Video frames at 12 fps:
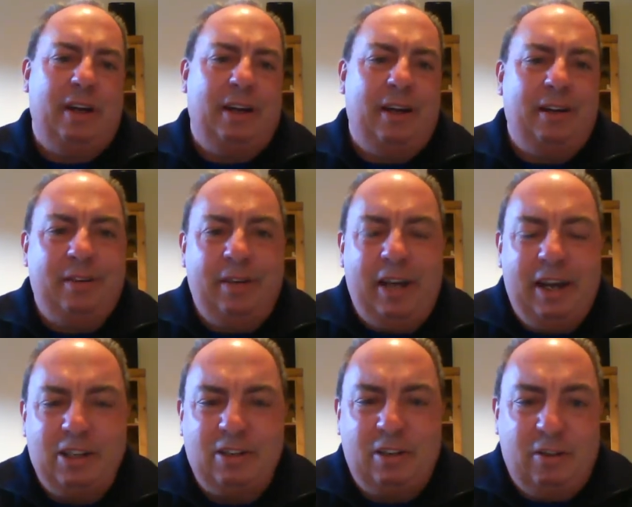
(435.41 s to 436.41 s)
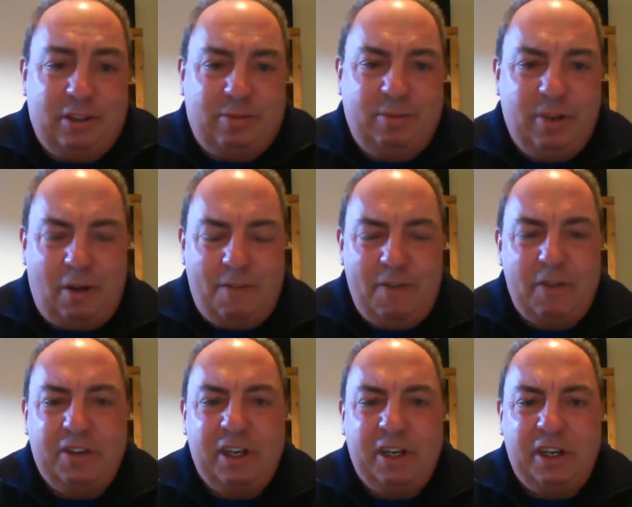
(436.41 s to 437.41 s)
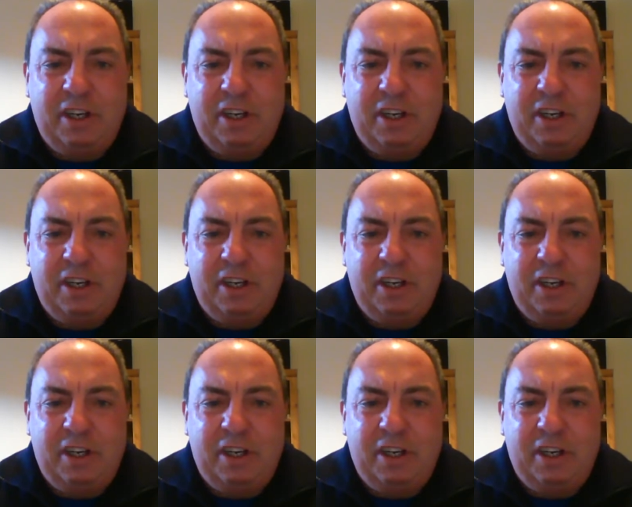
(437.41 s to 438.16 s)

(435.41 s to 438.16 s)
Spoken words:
in as little as 15 minutes.